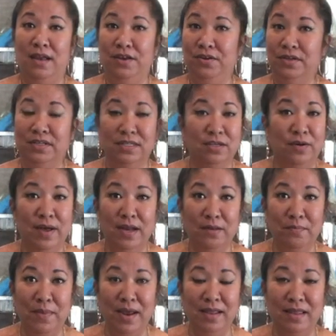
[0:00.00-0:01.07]
And you can just go
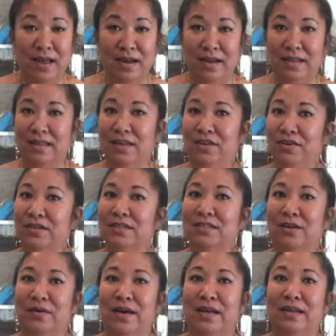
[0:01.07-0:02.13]
ahead and make that, and then you
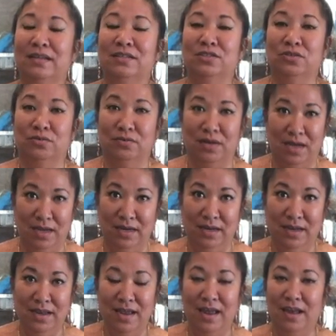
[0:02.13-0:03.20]
can just go ahead and try
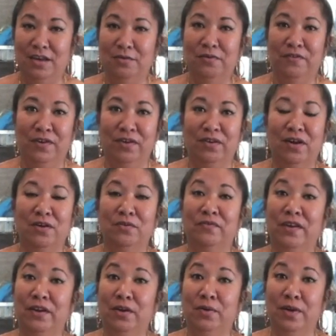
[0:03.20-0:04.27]
it. And you will figure
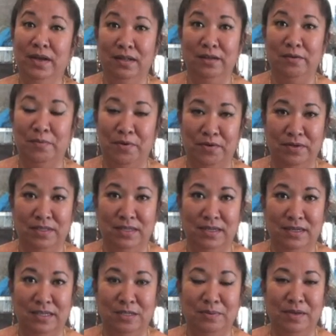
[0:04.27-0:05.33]
out very quickly what
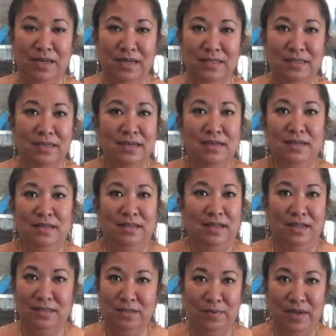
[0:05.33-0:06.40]
potency it is, because
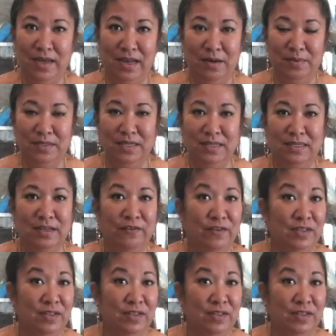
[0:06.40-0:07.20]
that's the way cannabis is.